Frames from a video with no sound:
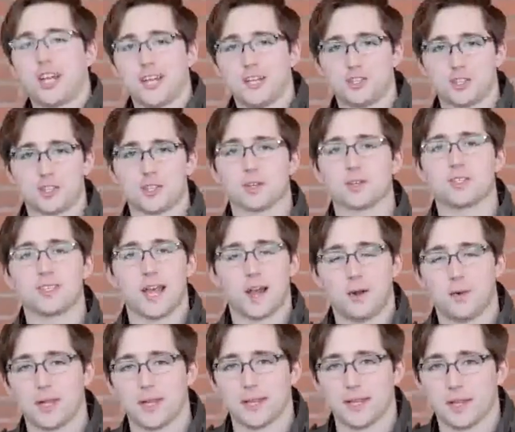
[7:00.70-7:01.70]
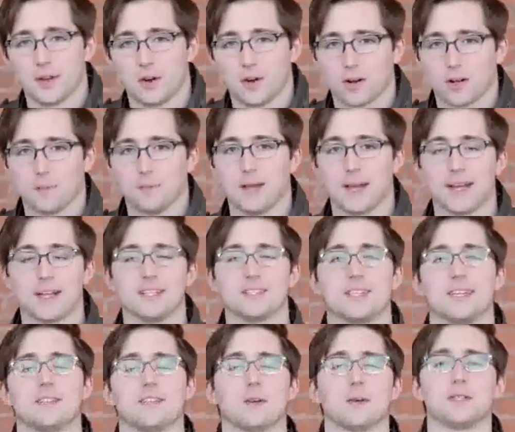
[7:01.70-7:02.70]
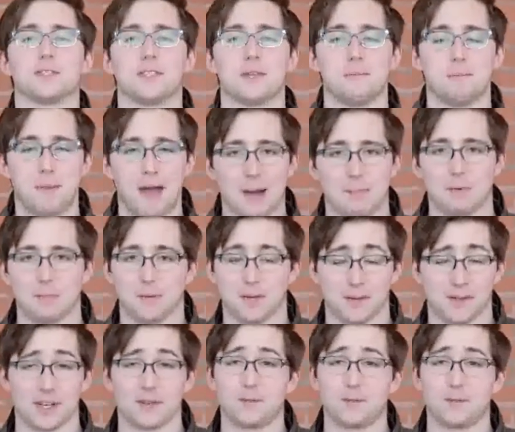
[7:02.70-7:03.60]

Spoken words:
change that they're touting in Arkham Knight is that there is the Batmobile,